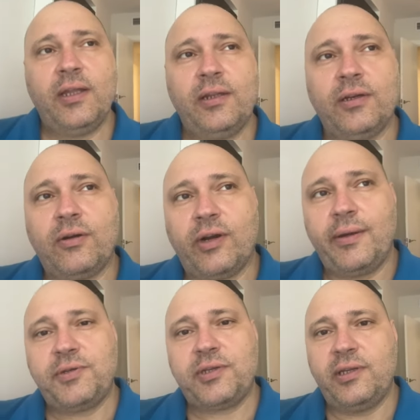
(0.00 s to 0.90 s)
The
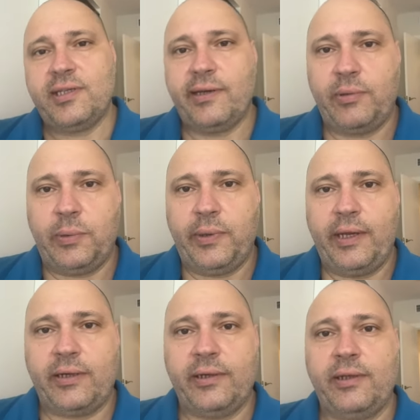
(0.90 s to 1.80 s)
corruption is
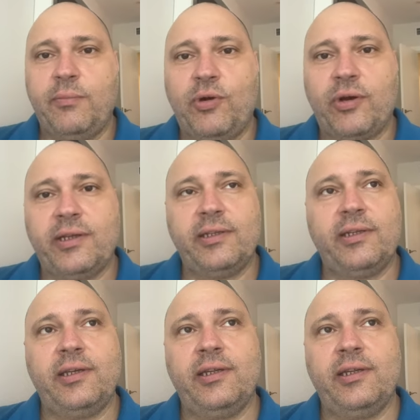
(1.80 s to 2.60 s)
everywhere in the morality,